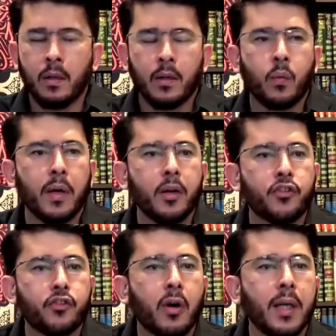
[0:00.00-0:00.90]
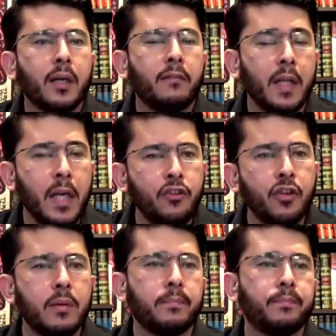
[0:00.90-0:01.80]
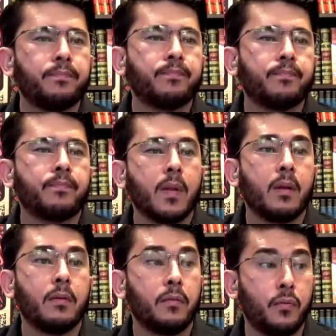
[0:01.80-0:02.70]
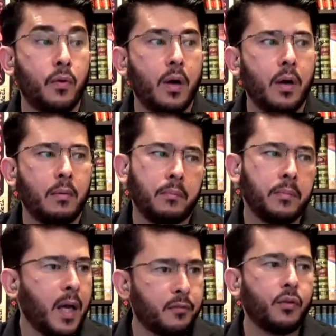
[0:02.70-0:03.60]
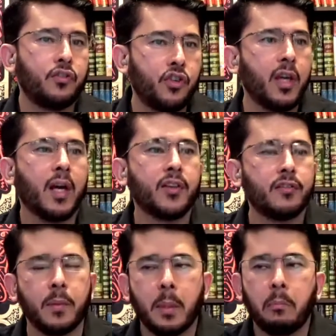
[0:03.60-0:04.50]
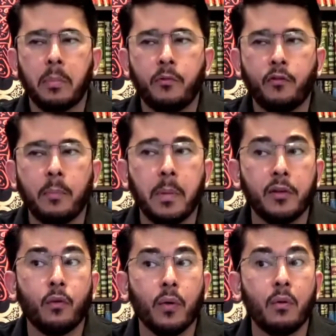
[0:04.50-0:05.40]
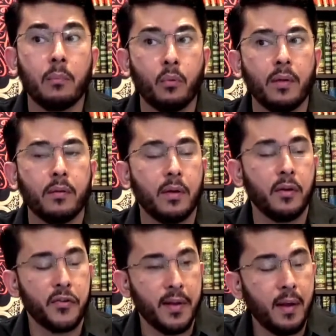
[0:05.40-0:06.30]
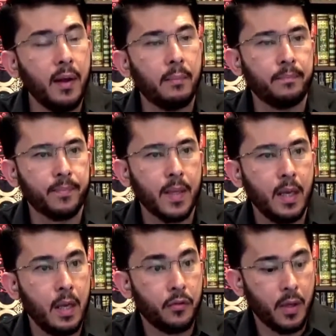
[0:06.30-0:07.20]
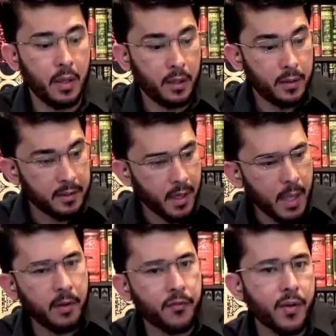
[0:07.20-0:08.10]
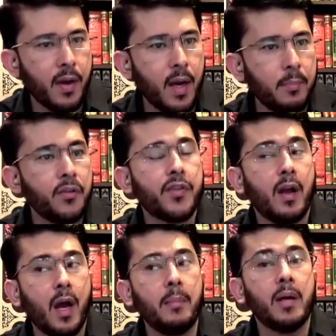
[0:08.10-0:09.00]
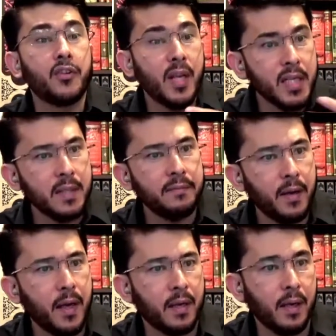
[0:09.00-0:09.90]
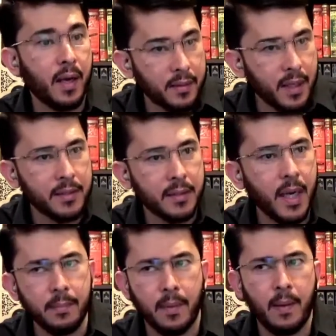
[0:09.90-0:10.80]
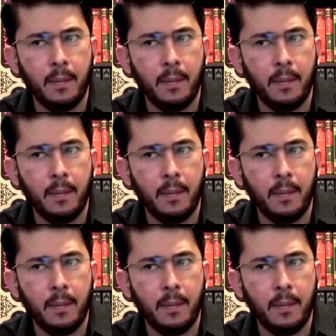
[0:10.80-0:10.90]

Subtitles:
quite a startling revelation for not for the Shias, but for our brethren in Islam, that at the time of Sahaba are testifying at that time